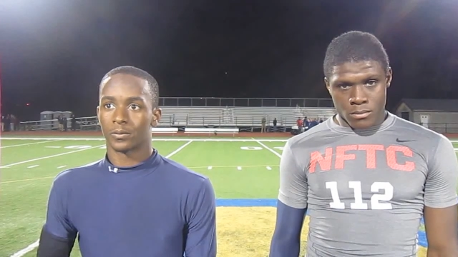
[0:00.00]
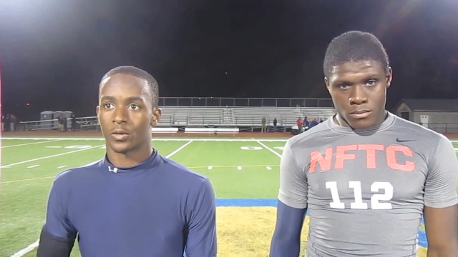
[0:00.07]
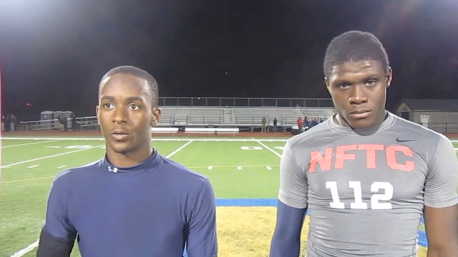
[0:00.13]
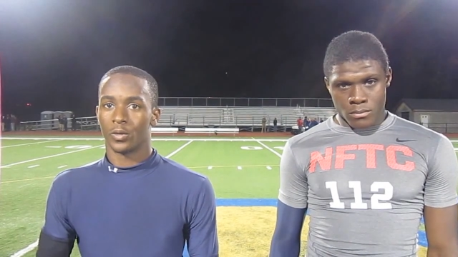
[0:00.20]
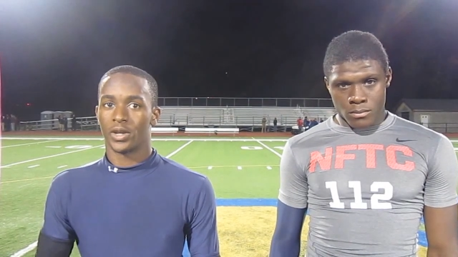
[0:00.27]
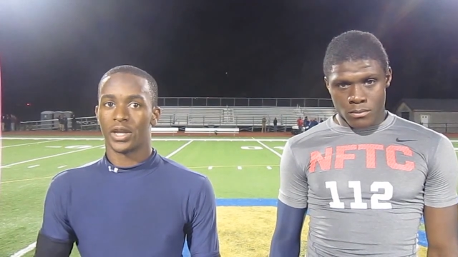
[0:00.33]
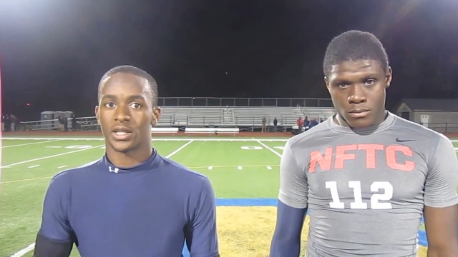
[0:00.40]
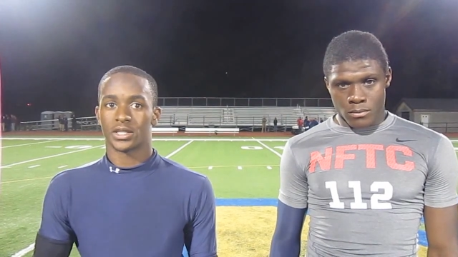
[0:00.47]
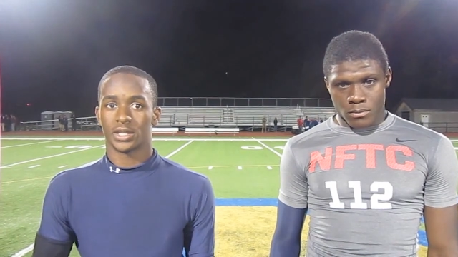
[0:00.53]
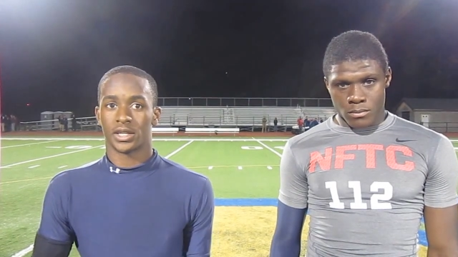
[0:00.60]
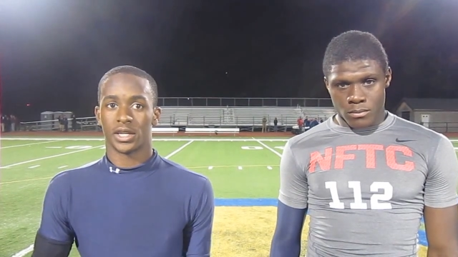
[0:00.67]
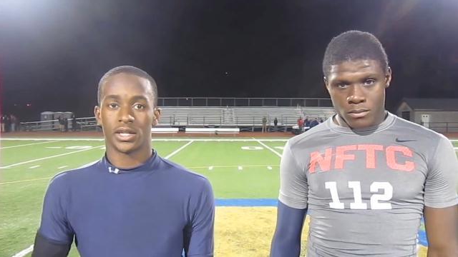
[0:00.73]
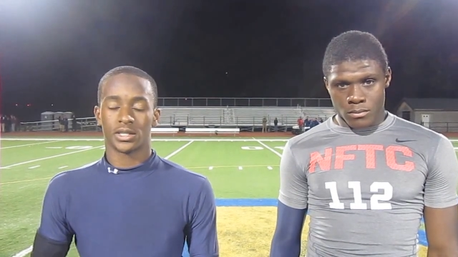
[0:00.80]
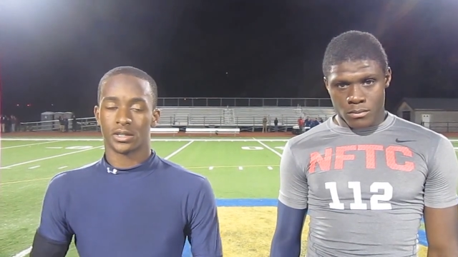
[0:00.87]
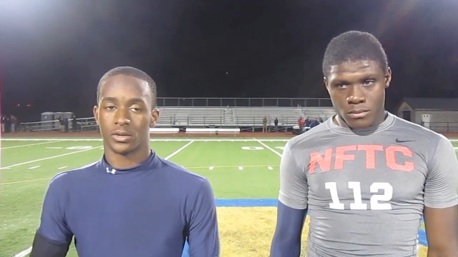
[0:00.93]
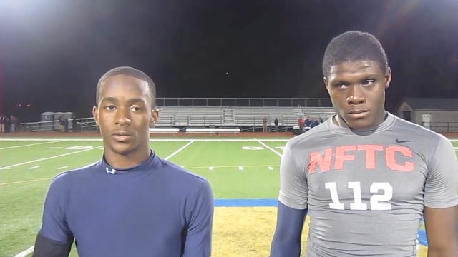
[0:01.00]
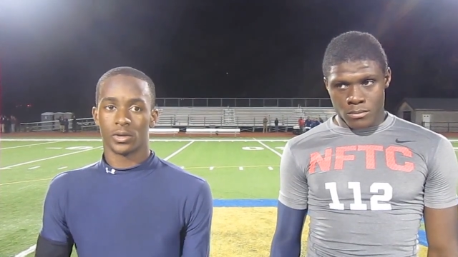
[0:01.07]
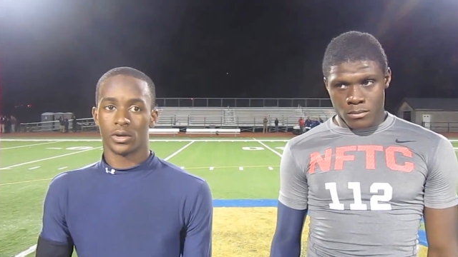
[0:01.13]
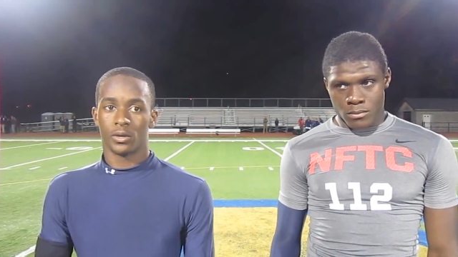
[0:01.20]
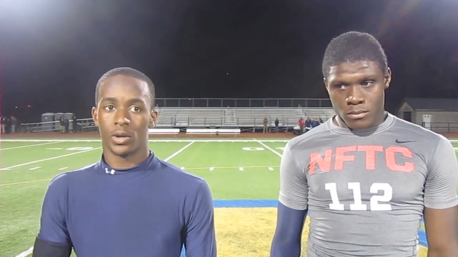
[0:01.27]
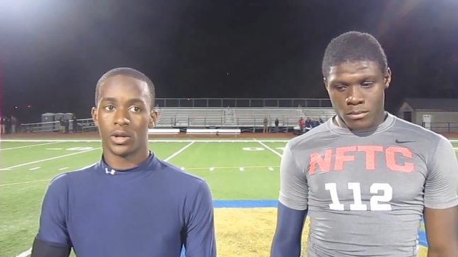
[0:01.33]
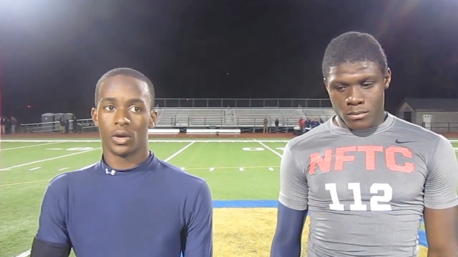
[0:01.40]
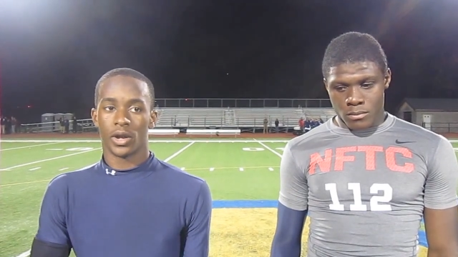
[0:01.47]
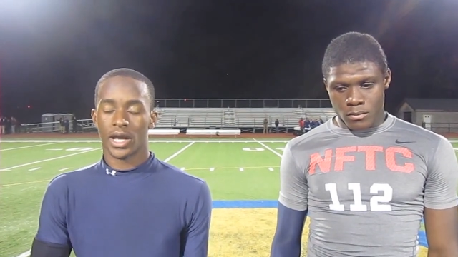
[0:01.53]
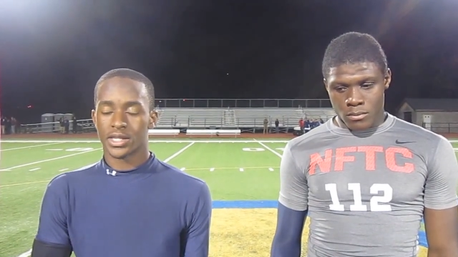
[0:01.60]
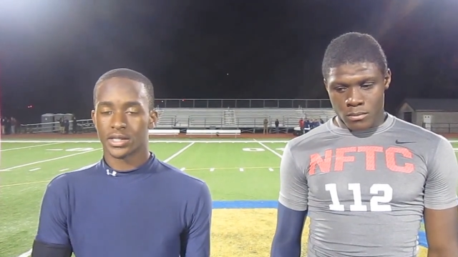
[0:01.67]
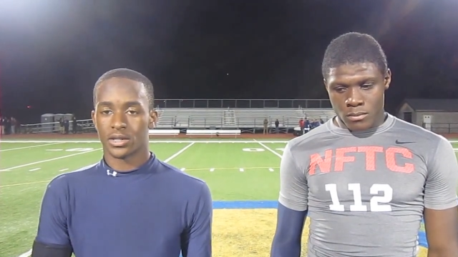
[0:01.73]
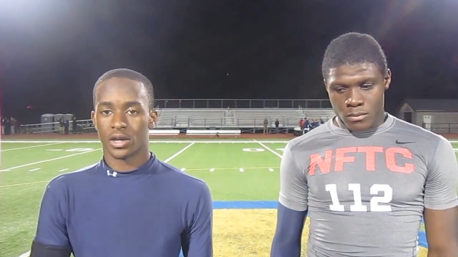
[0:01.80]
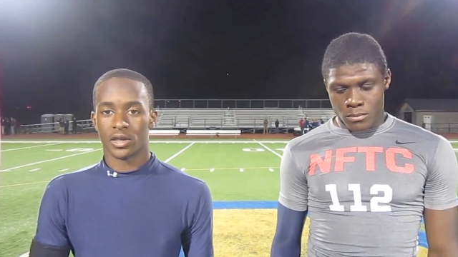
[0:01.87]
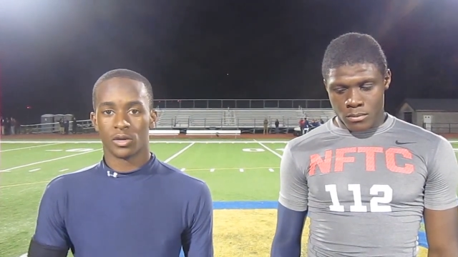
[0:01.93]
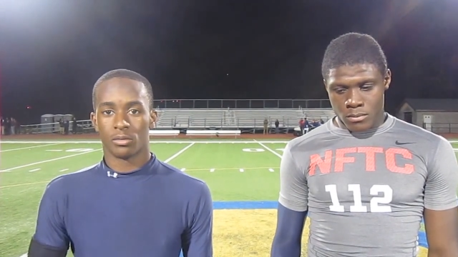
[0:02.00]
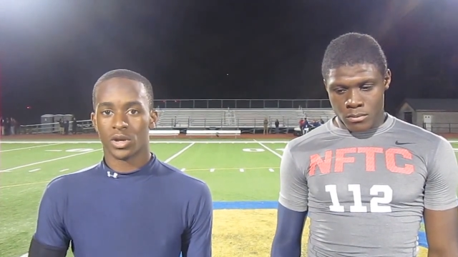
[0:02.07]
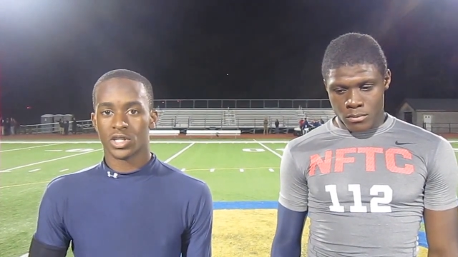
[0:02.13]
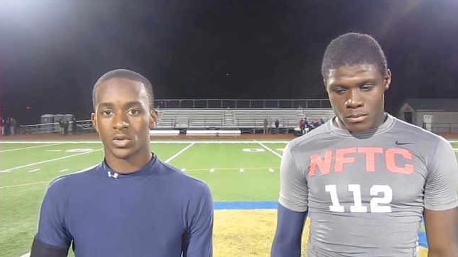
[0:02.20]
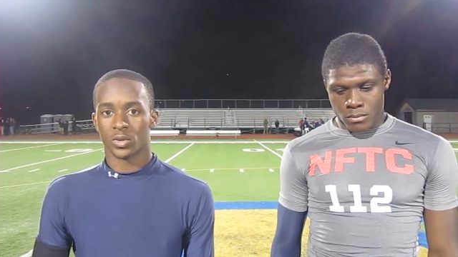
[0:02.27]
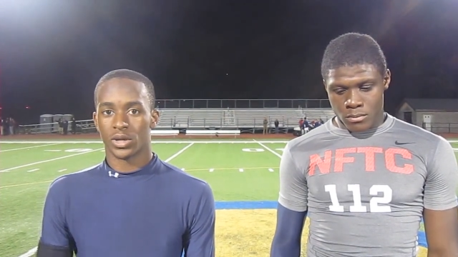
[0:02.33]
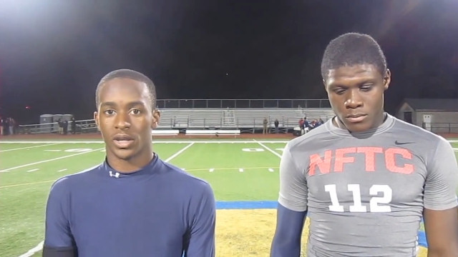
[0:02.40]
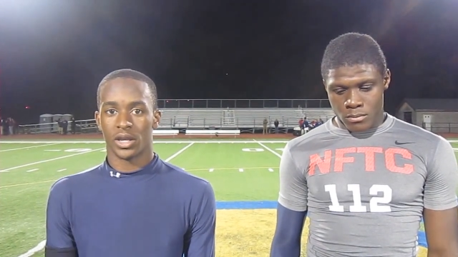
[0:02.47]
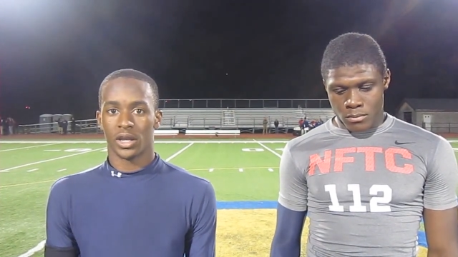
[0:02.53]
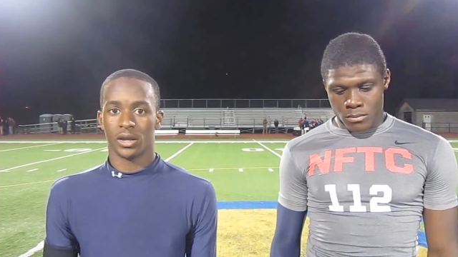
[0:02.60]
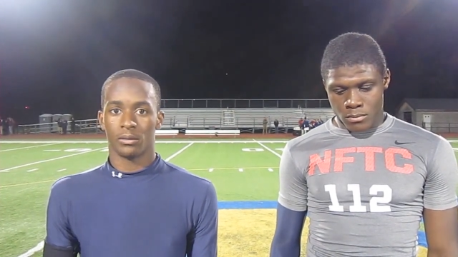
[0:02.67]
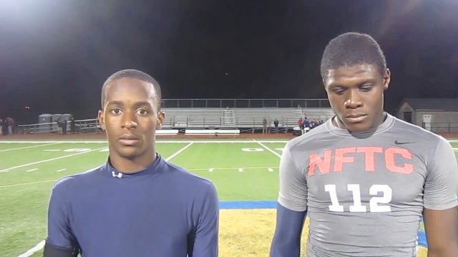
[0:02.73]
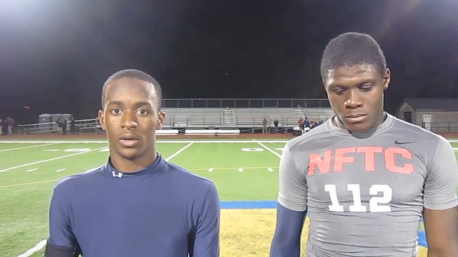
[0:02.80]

Speaker 1: we get to Kingston, we, we know that's another must-win game.